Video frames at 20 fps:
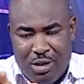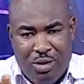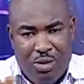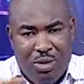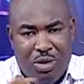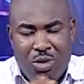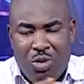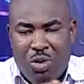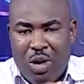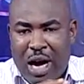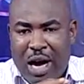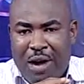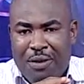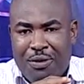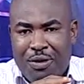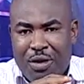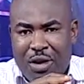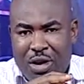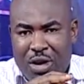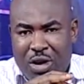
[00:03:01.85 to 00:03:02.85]
You have
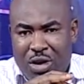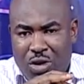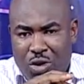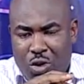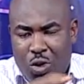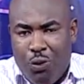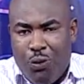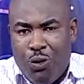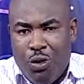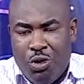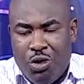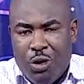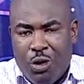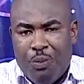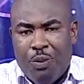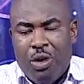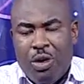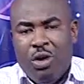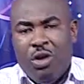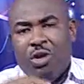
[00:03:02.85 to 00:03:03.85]
no future.
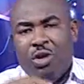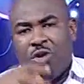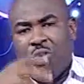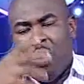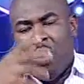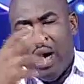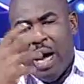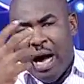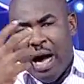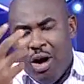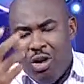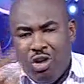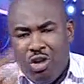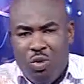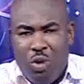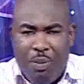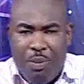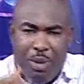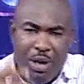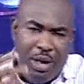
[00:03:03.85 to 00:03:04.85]
So how do we
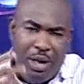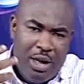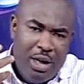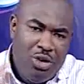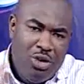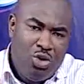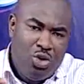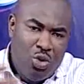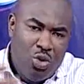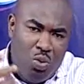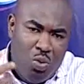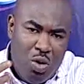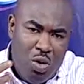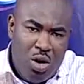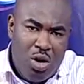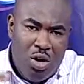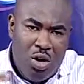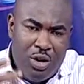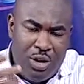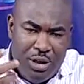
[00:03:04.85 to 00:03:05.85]
begin to work
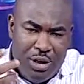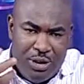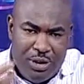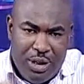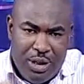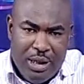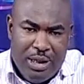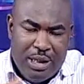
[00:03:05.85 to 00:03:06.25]
on these things?